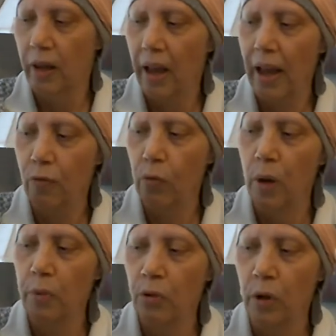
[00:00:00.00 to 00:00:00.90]

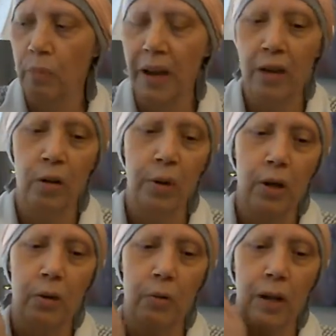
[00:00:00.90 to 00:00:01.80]
halfway between my
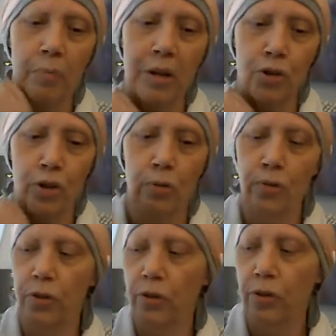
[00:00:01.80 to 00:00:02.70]
elbow and my
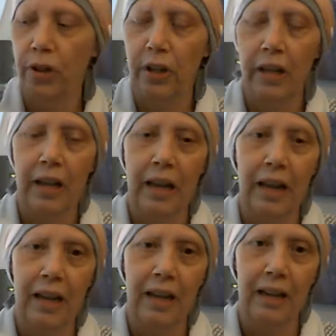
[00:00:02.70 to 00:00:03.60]
shoulder.
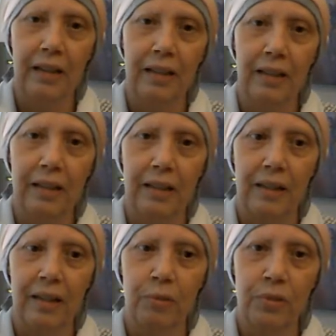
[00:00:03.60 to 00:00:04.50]
And
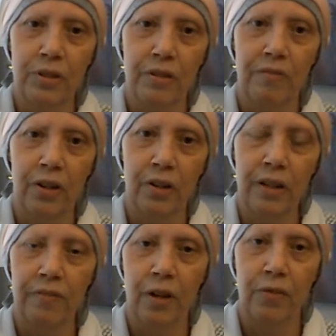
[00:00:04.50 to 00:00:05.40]
it was a very
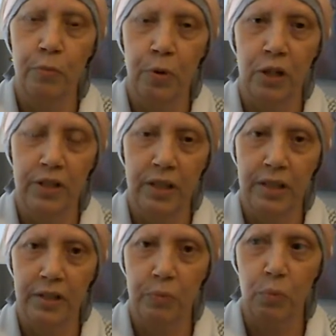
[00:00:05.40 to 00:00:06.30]
involved
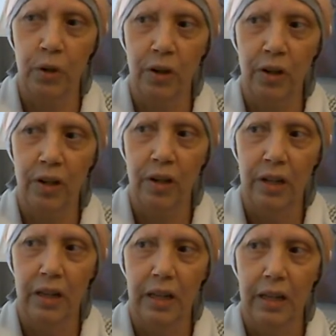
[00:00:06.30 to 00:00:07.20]
process where
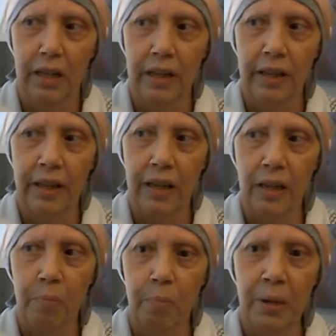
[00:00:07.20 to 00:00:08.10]

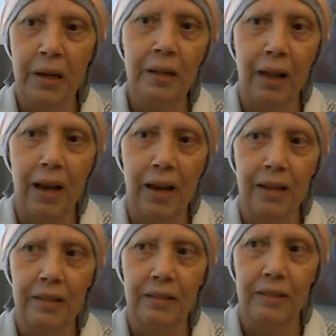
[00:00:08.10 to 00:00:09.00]
the PICC
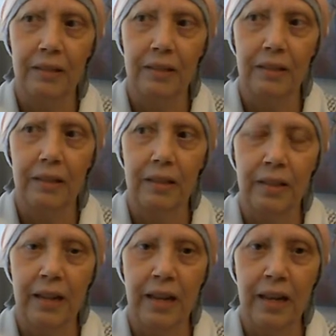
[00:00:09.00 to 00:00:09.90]
line
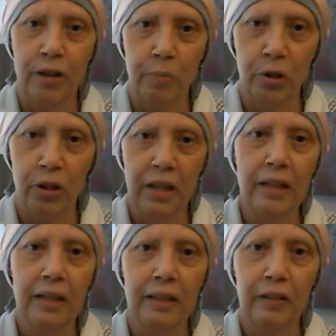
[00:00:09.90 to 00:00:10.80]
that he had to put
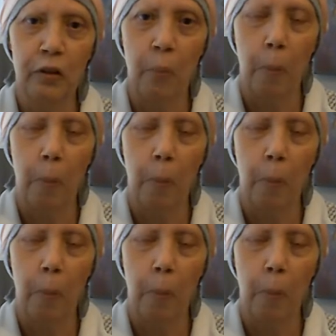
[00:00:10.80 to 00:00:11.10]
in,